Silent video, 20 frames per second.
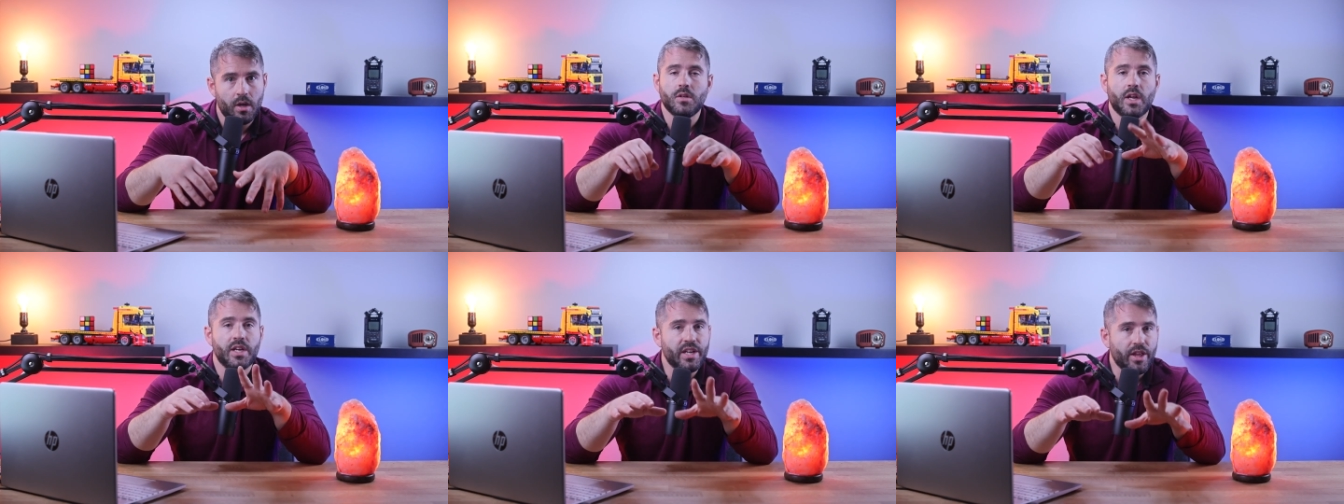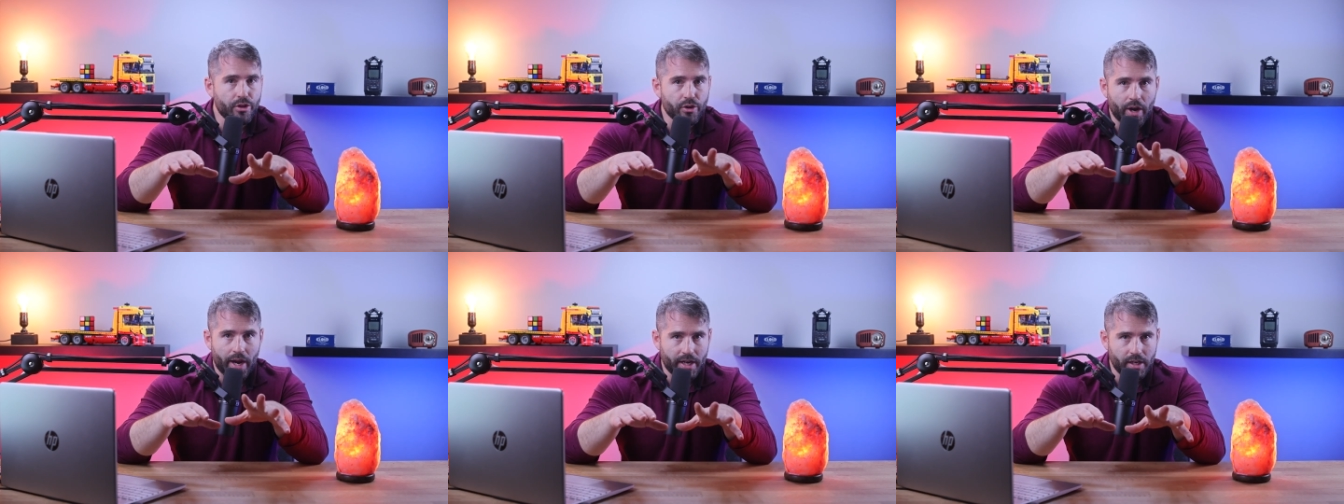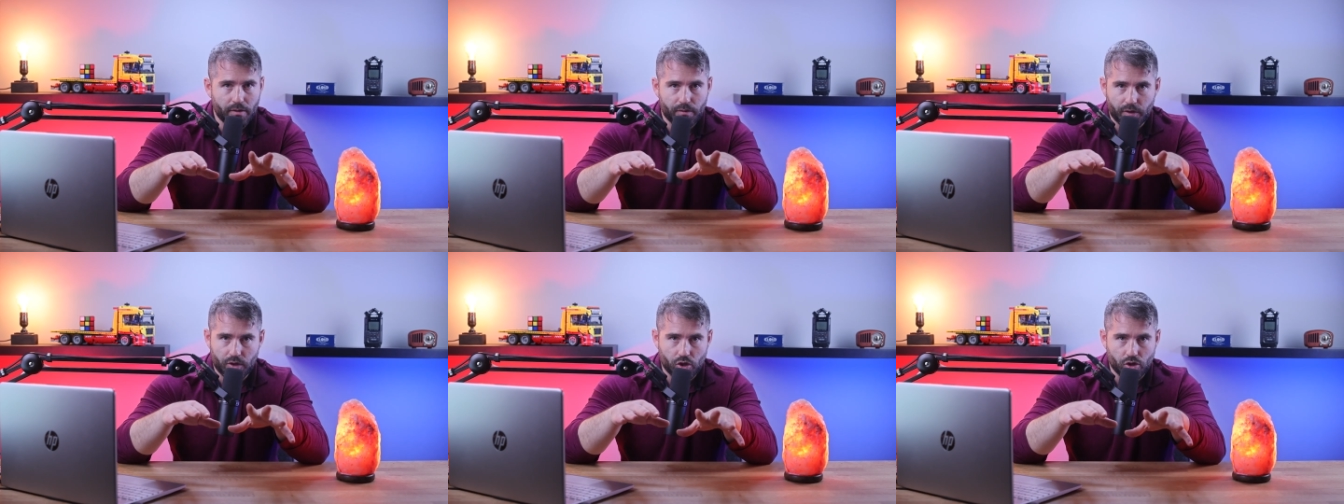And another
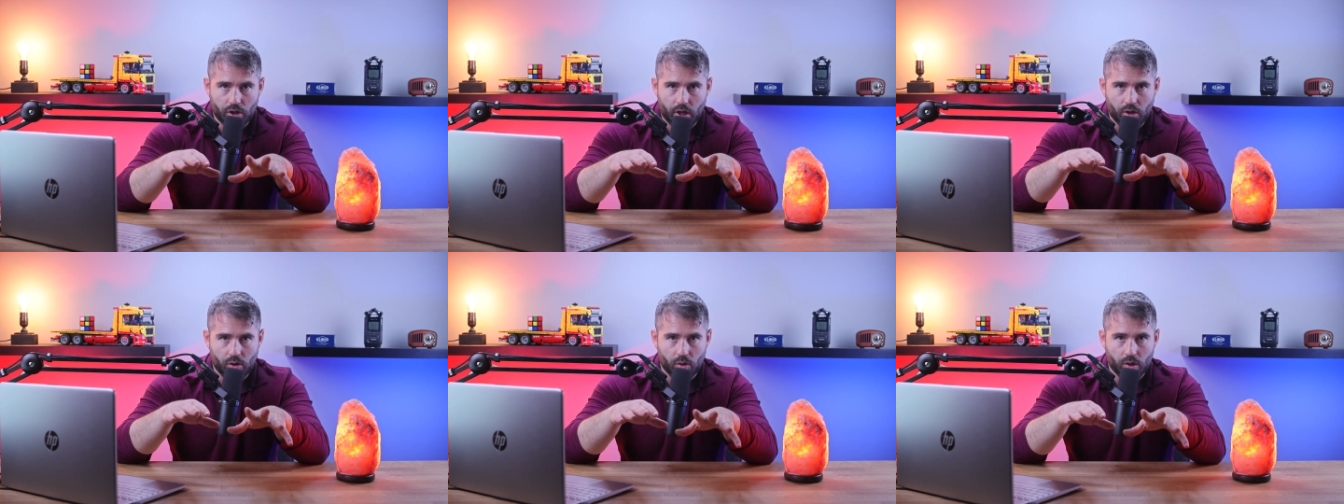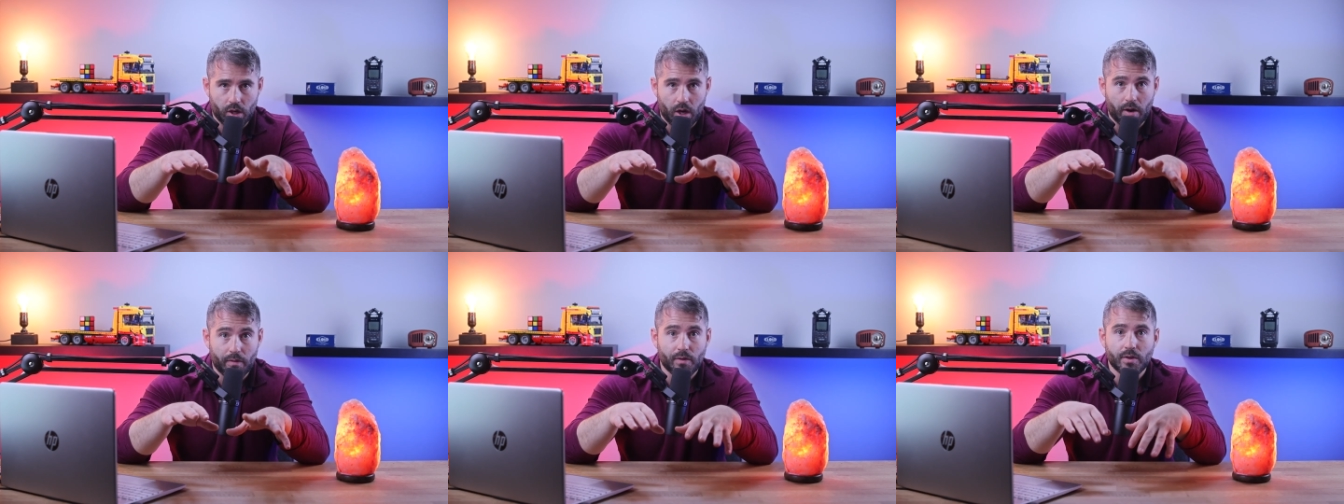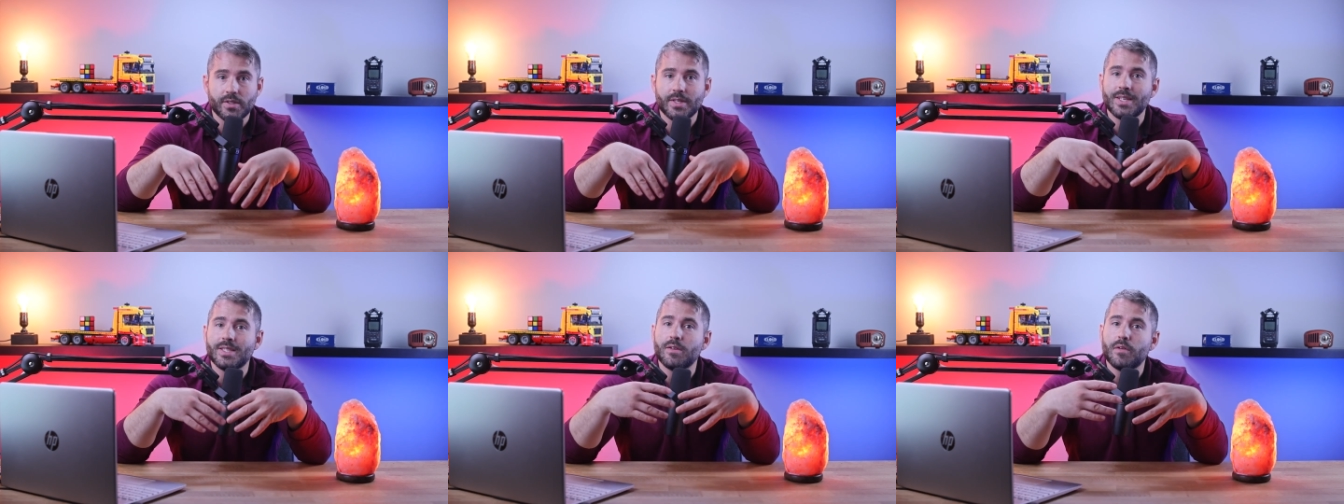handy feature that Norton
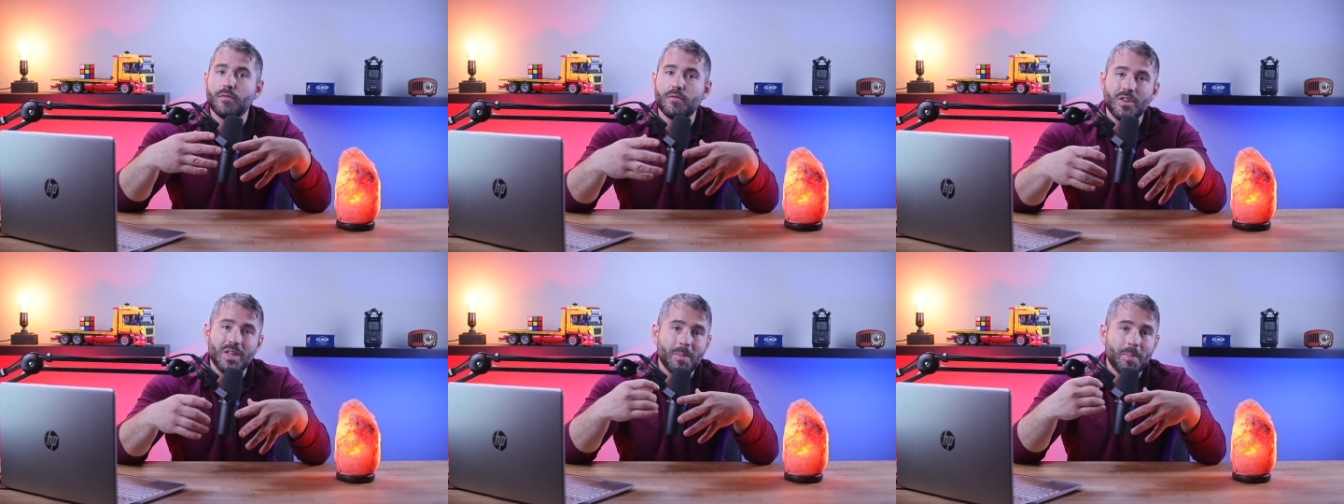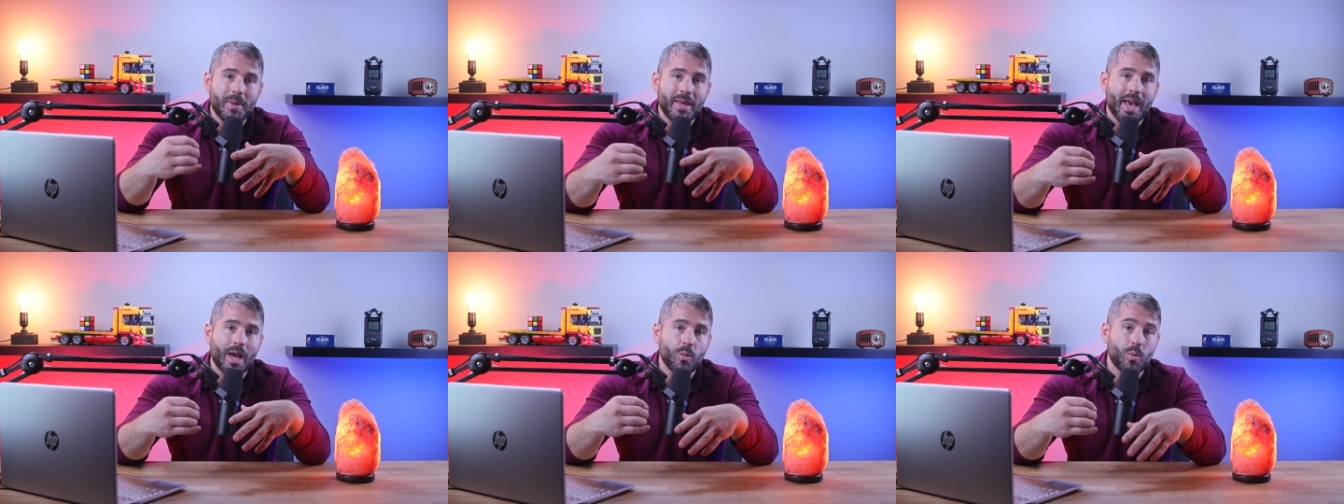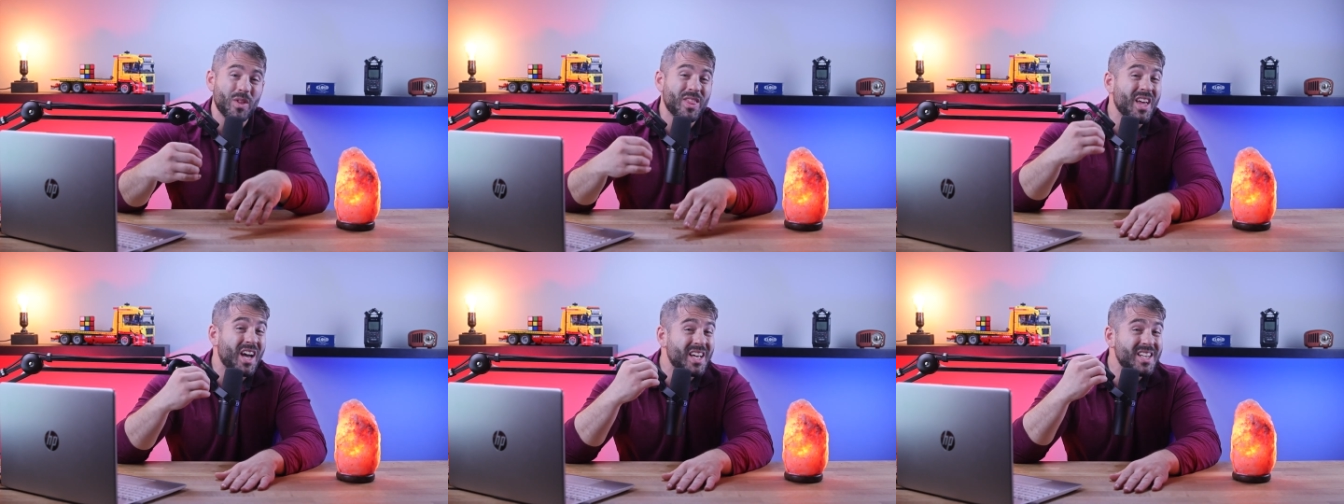offers is a
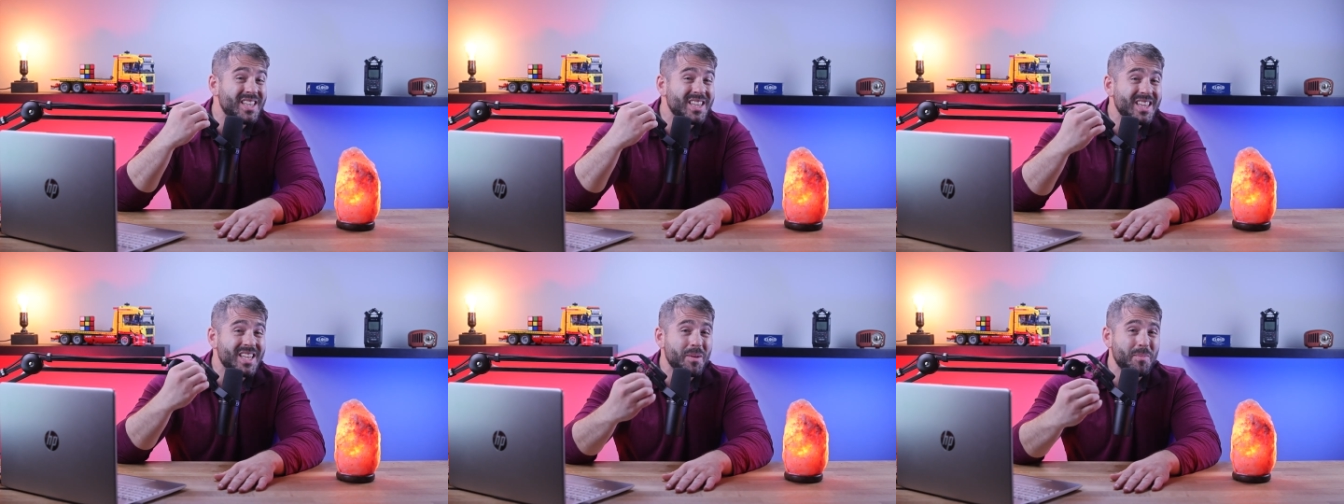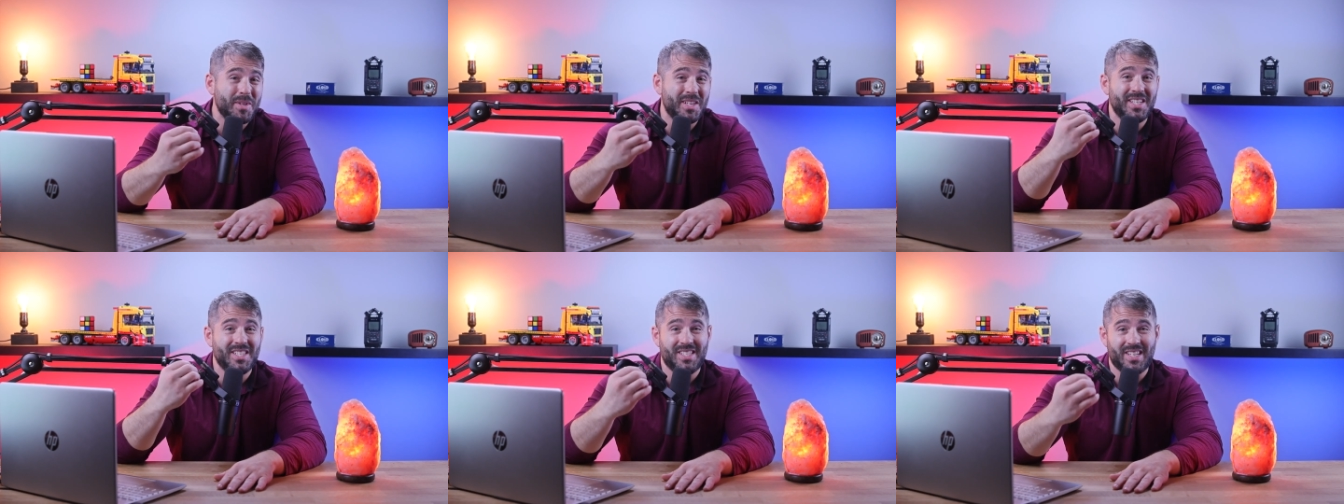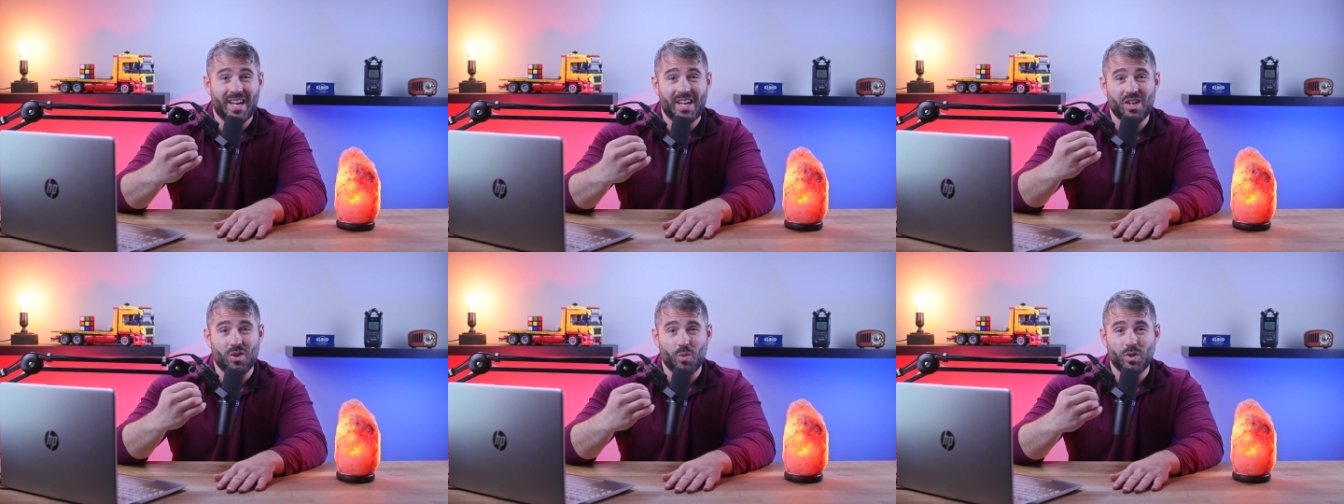VPN with
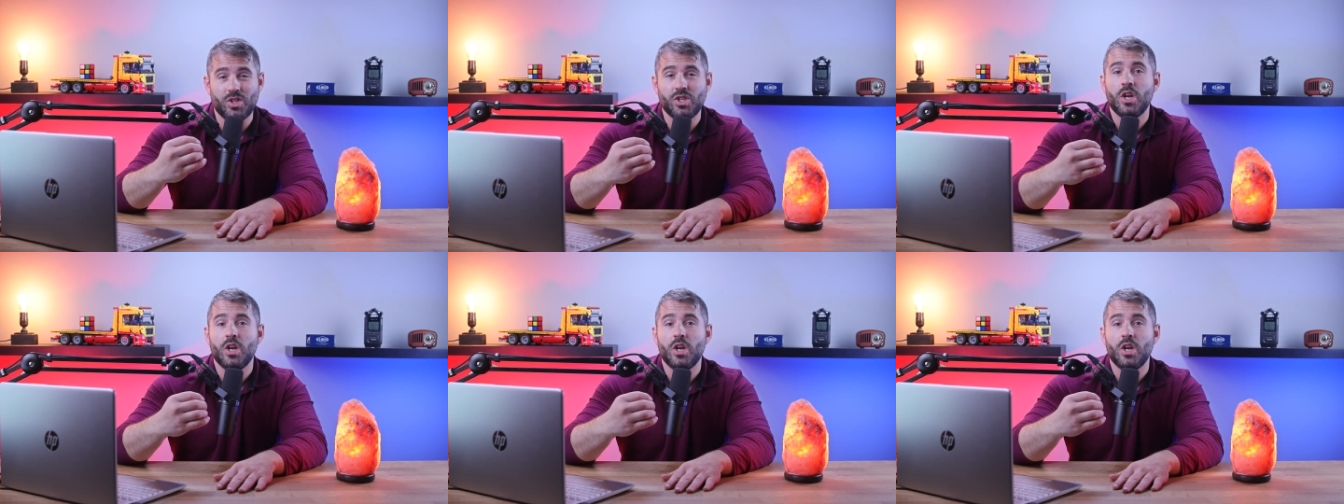unlimited data,